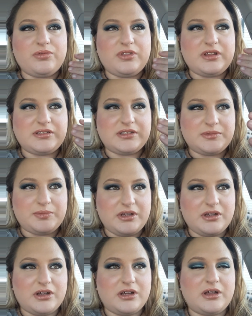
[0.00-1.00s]
this has
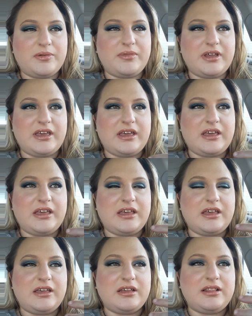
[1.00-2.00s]
become
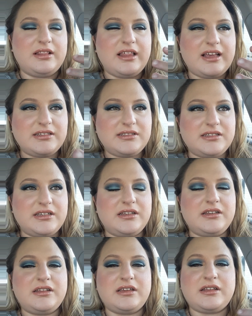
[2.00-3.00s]
a
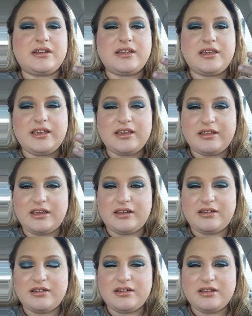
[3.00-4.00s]
lesson and a
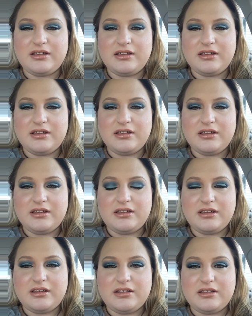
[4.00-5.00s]
healing
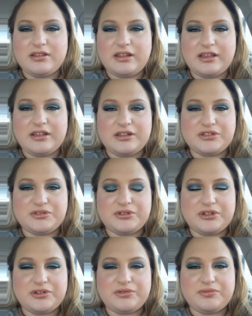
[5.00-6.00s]
that is
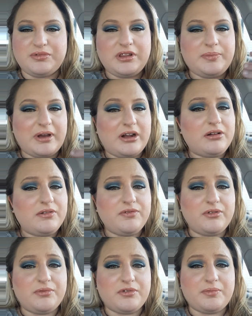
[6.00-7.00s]
really
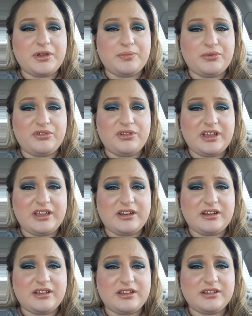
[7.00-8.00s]
powerful for people
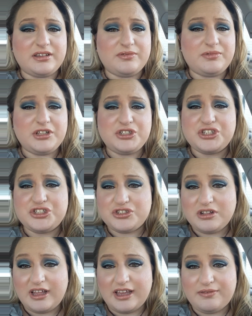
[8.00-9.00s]
and can really change
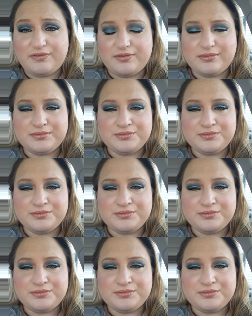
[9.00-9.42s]
your life.